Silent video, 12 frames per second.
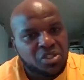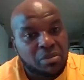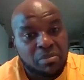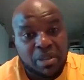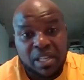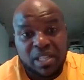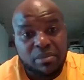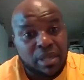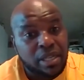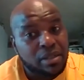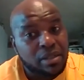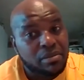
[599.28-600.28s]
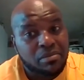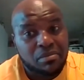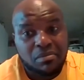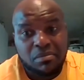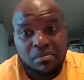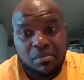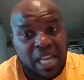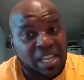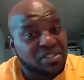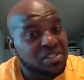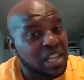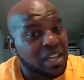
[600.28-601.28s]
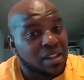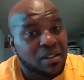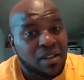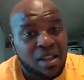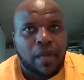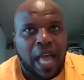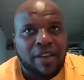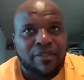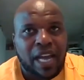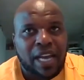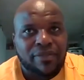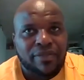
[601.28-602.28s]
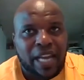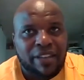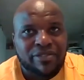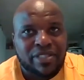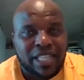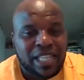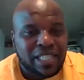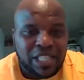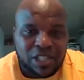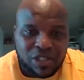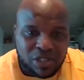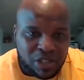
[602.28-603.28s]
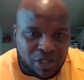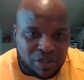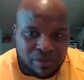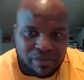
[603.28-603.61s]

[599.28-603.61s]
best, hands down. I've said years ago,